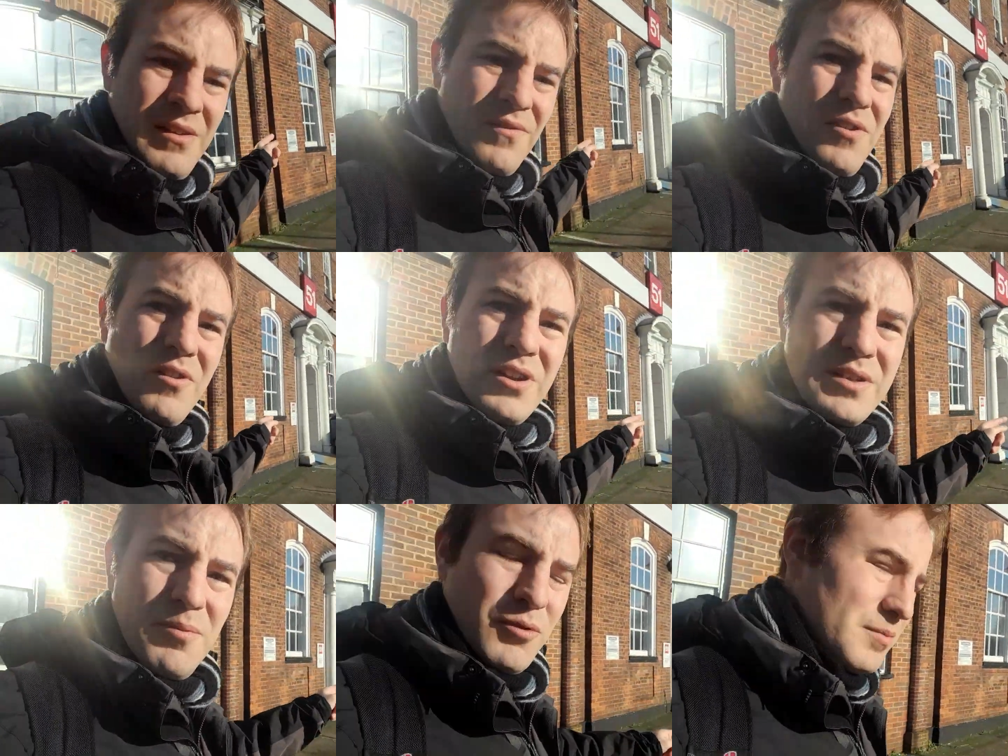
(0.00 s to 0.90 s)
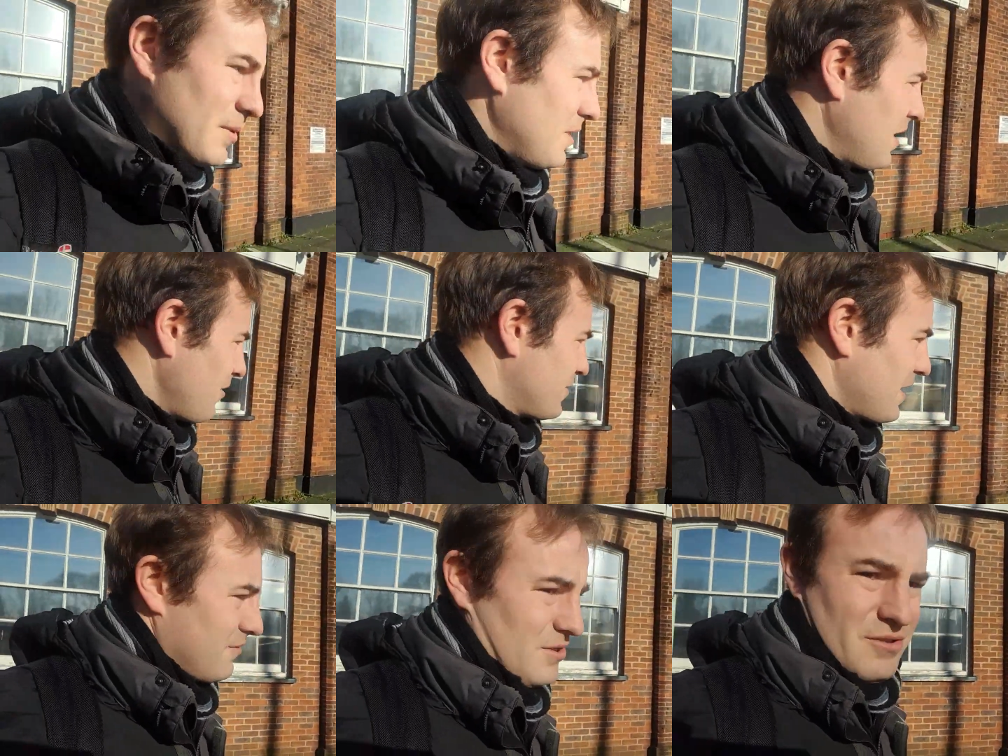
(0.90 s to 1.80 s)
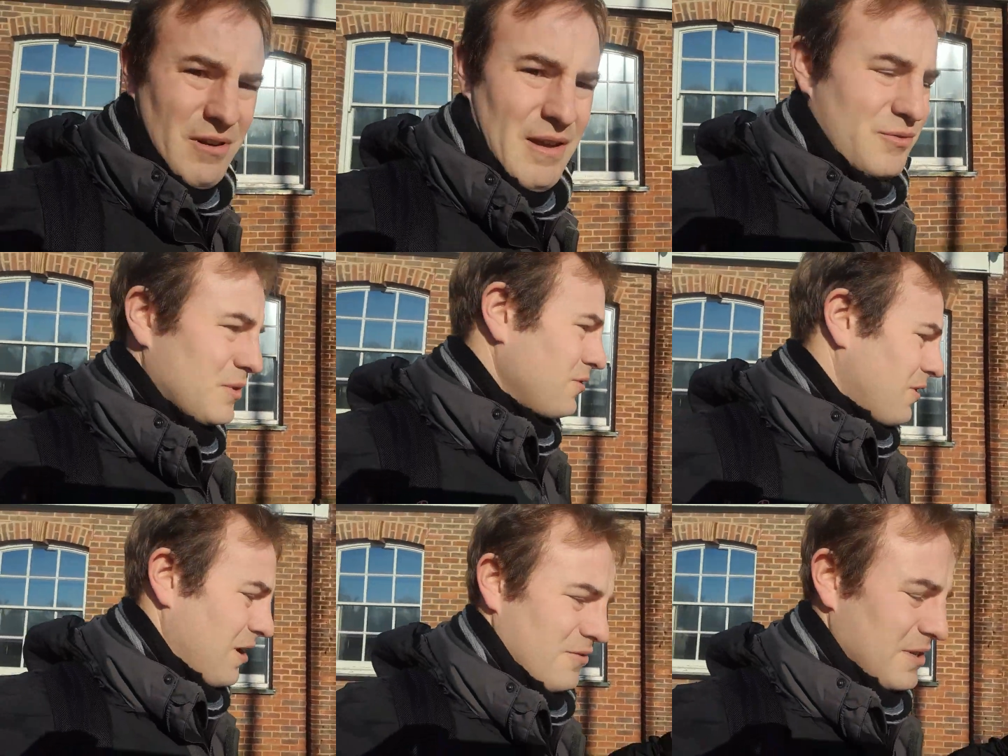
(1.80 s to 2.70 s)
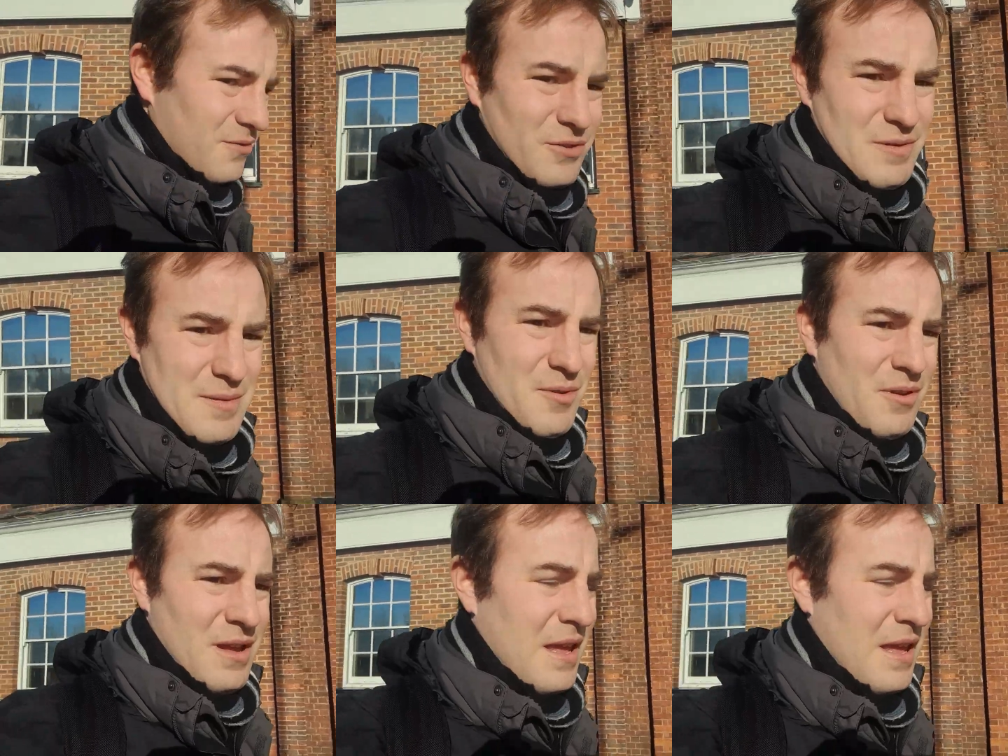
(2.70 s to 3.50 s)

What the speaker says: through the Sportsman Hotel's grounds, which is not a hotel at all anymore.